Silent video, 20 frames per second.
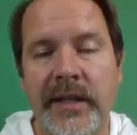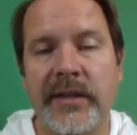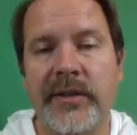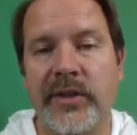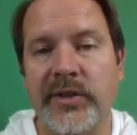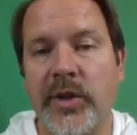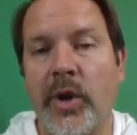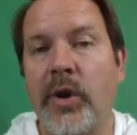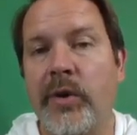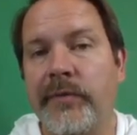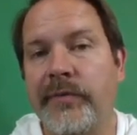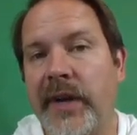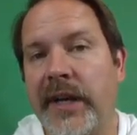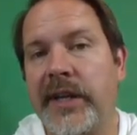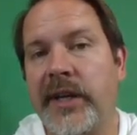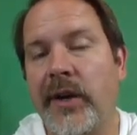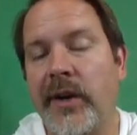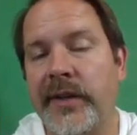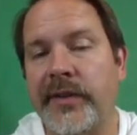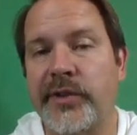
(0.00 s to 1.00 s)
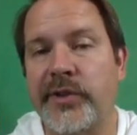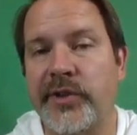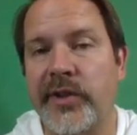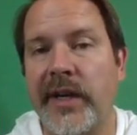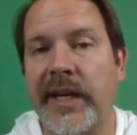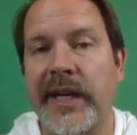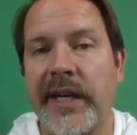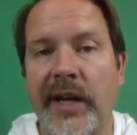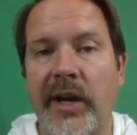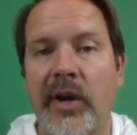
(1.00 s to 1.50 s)
There's a whole video on the
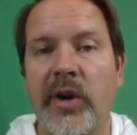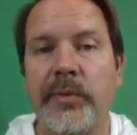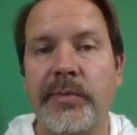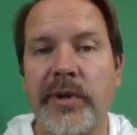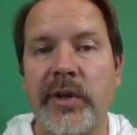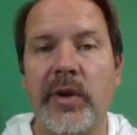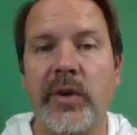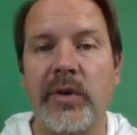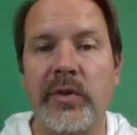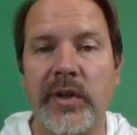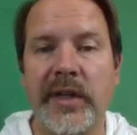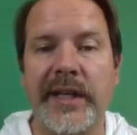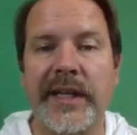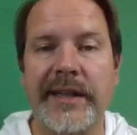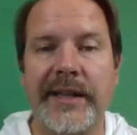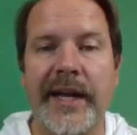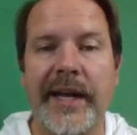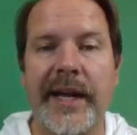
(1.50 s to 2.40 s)
training. I hope you go look at